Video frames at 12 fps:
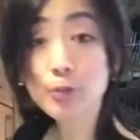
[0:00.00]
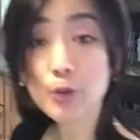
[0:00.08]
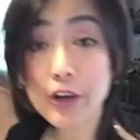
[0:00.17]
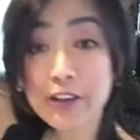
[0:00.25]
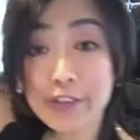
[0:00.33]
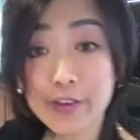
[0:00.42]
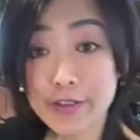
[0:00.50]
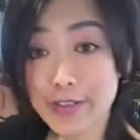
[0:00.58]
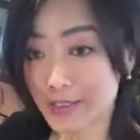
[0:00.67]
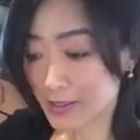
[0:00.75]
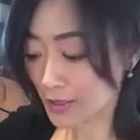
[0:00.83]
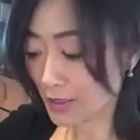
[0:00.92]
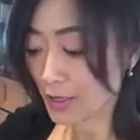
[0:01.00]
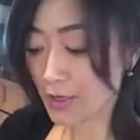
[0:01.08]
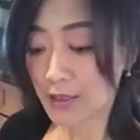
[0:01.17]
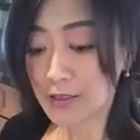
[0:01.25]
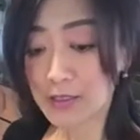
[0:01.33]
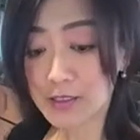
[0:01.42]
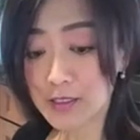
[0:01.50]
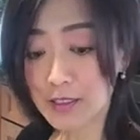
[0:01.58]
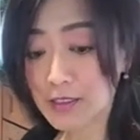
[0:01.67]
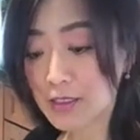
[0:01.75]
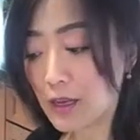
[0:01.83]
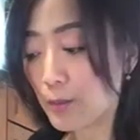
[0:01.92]
preference. This
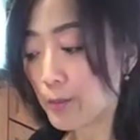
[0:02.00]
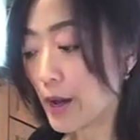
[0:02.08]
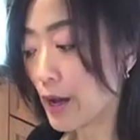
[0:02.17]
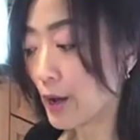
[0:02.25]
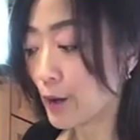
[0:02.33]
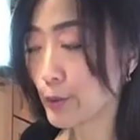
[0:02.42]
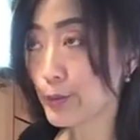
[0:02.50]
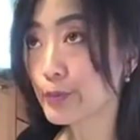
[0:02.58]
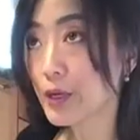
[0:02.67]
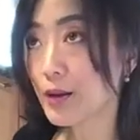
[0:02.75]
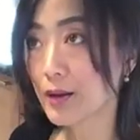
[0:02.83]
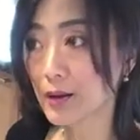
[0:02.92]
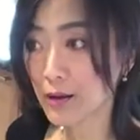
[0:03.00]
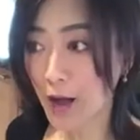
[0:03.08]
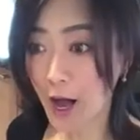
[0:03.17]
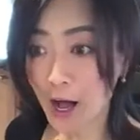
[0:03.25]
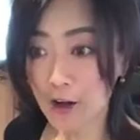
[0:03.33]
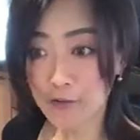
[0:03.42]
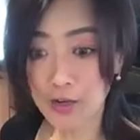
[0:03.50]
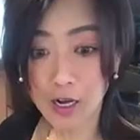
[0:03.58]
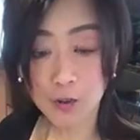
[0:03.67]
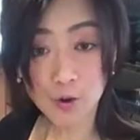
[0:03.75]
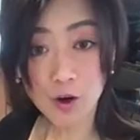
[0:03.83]
is about 1/2 cup